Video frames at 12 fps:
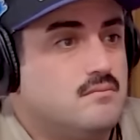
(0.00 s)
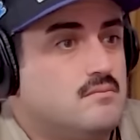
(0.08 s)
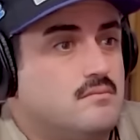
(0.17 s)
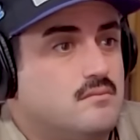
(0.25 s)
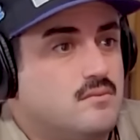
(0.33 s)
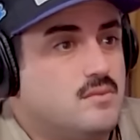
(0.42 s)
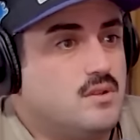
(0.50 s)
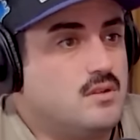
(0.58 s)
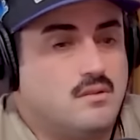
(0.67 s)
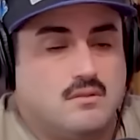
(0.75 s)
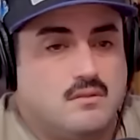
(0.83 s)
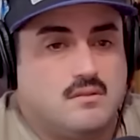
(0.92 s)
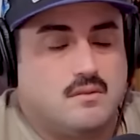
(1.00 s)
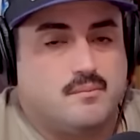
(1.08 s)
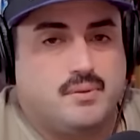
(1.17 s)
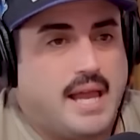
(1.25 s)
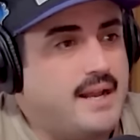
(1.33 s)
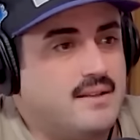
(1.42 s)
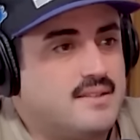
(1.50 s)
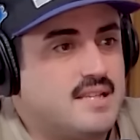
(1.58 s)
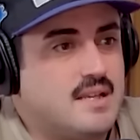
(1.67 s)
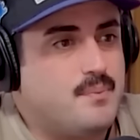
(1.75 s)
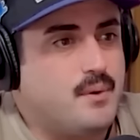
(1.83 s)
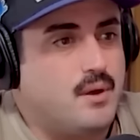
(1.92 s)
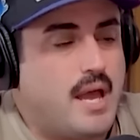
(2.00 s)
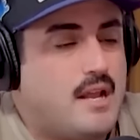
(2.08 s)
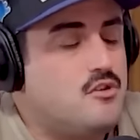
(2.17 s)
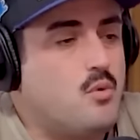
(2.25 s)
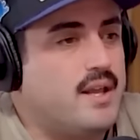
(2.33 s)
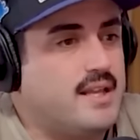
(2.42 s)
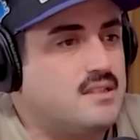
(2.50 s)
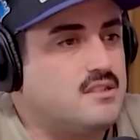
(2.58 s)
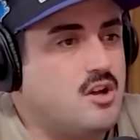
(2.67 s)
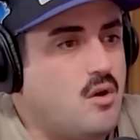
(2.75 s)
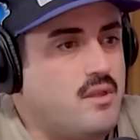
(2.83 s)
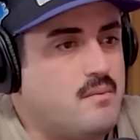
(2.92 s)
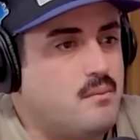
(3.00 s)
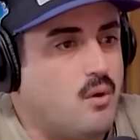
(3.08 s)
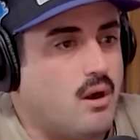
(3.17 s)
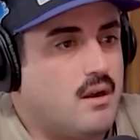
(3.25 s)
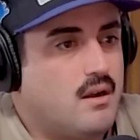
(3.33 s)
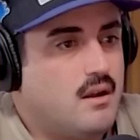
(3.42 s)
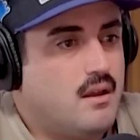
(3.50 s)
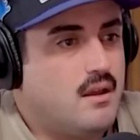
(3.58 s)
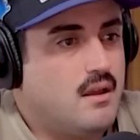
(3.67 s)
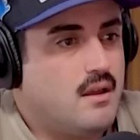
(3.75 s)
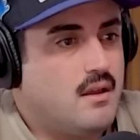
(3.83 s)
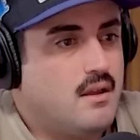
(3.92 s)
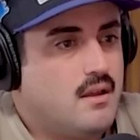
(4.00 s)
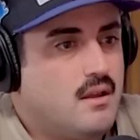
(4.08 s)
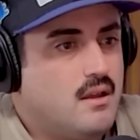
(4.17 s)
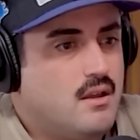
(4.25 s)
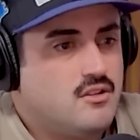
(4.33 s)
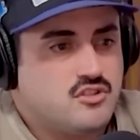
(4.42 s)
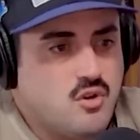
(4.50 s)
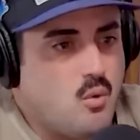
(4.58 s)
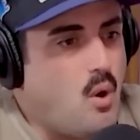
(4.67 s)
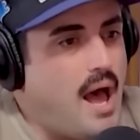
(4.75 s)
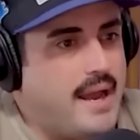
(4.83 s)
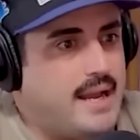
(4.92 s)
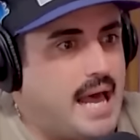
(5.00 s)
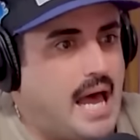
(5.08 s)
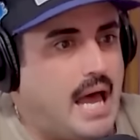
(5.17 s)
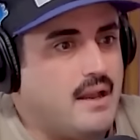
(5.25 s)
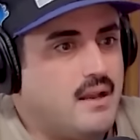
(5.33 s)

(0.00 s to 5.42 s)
Yeah plain and simple, and you want to get to know them more. Right. So why not?